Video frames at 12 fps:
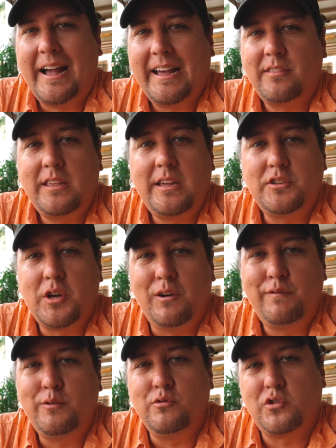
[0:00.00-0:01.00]
got the
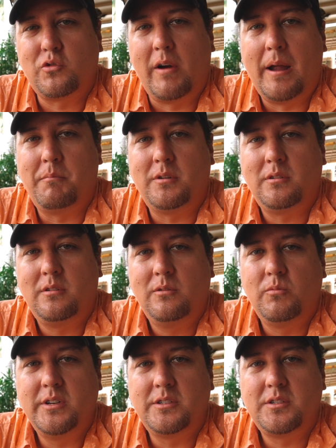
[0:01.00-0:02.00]
tofu scramble,
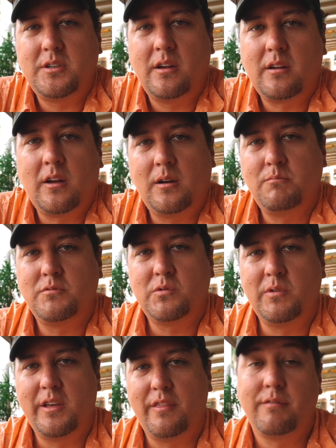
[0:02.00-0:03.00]
which comes
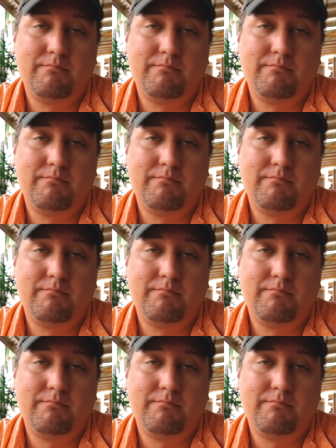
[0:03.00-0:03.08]
with